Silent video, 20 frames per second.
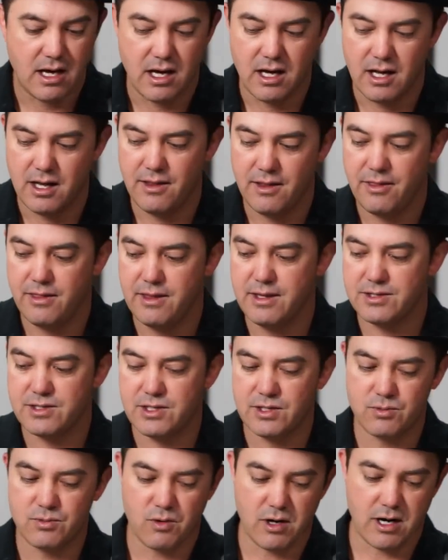uh,
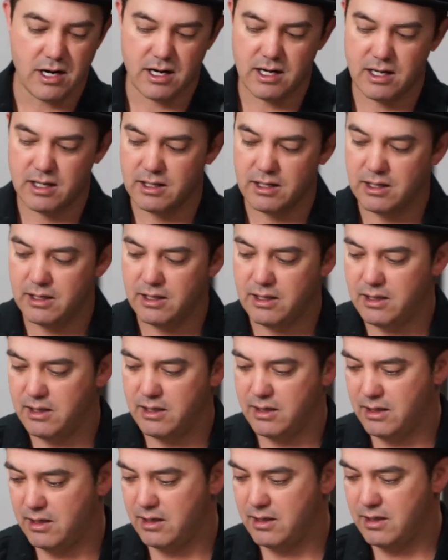this is where
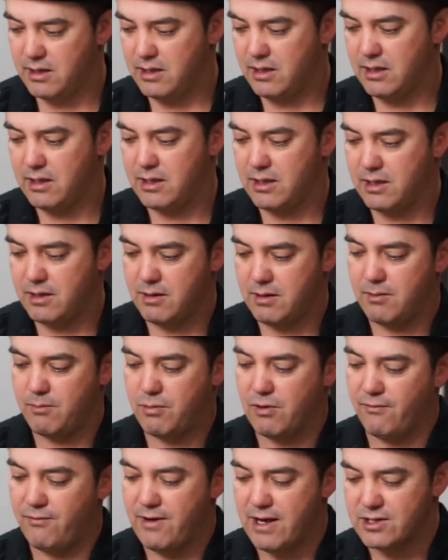
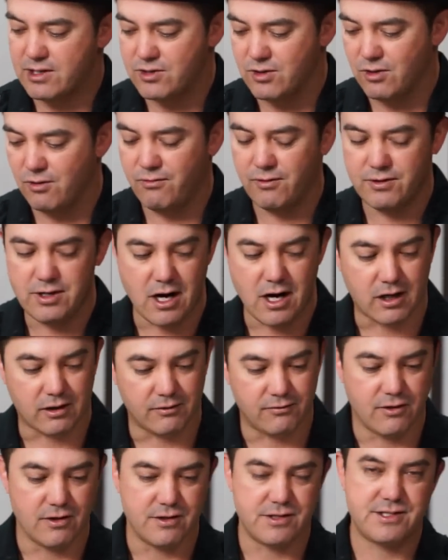professional
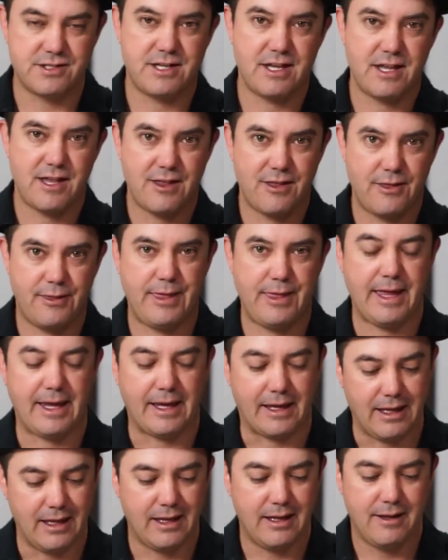photographers
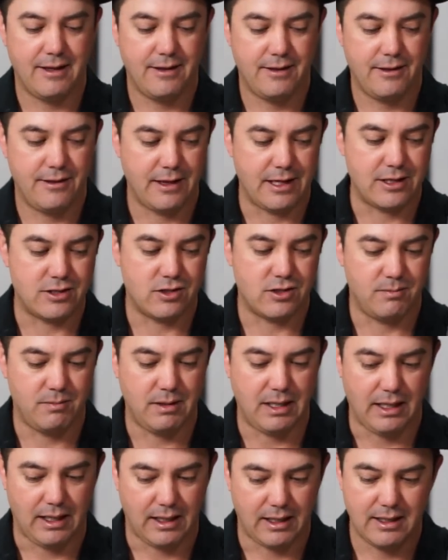think they
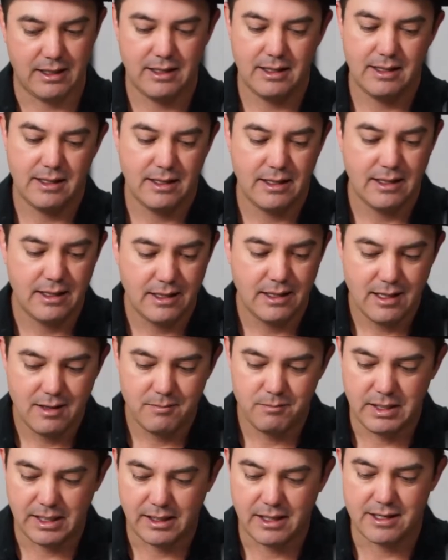should be
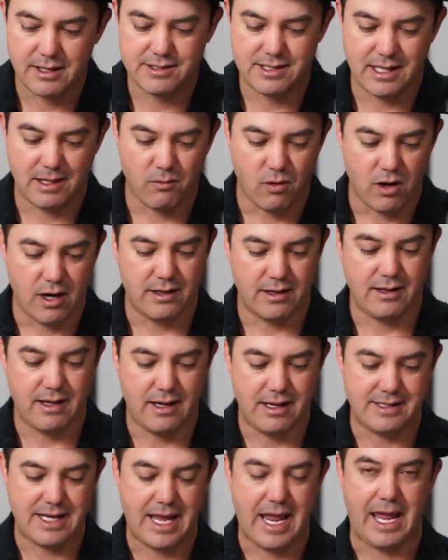because they
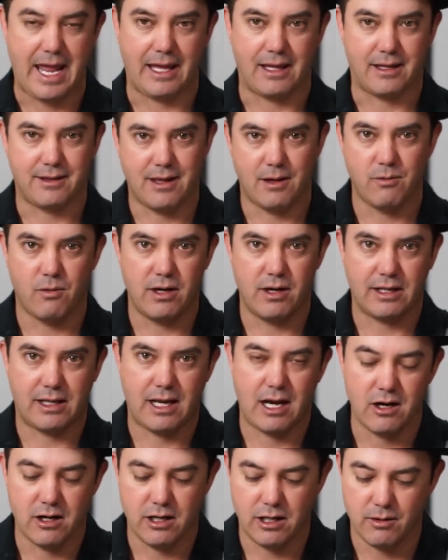want a tank. They
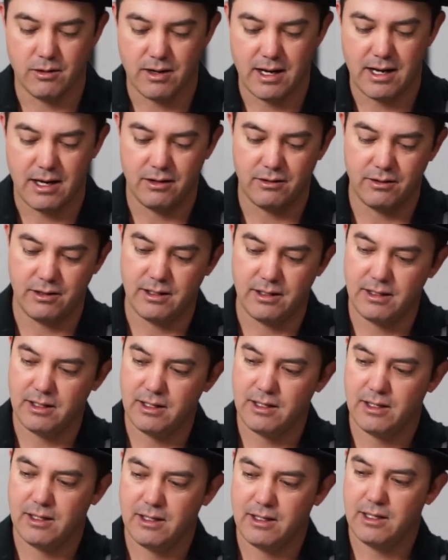want to carry around,
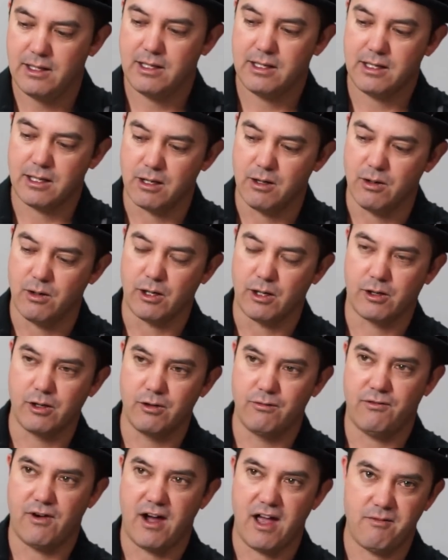you know,
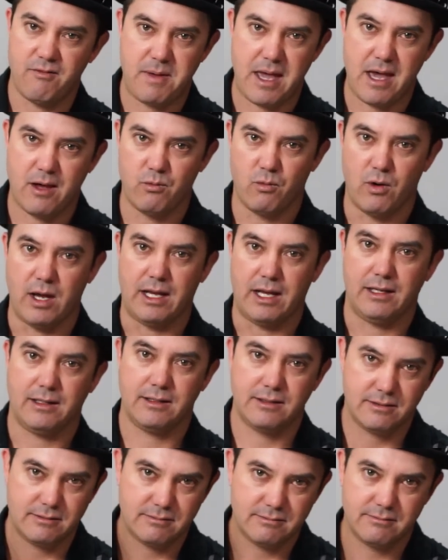a good five pound
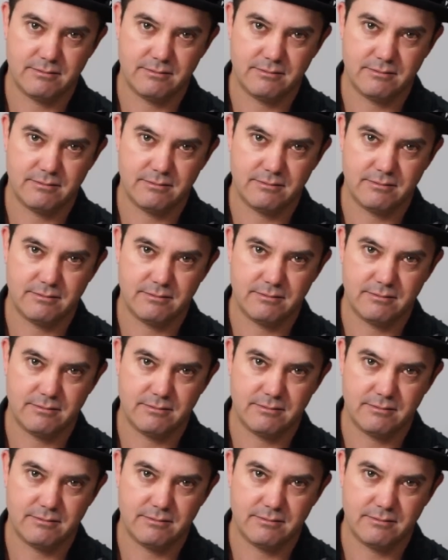weight